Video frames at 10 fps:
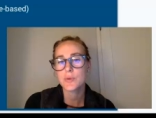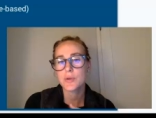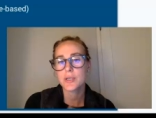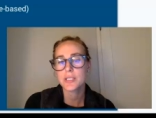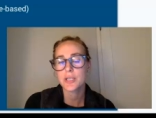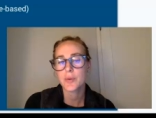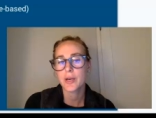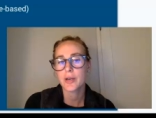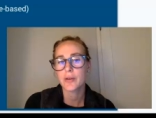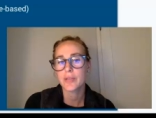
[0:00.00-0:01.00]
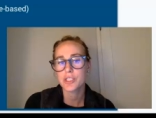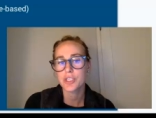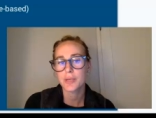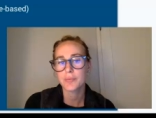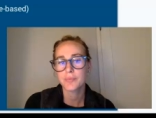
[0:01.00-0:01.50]
or a Tier 1
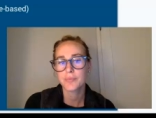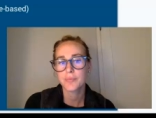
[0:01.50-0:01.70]
intervention.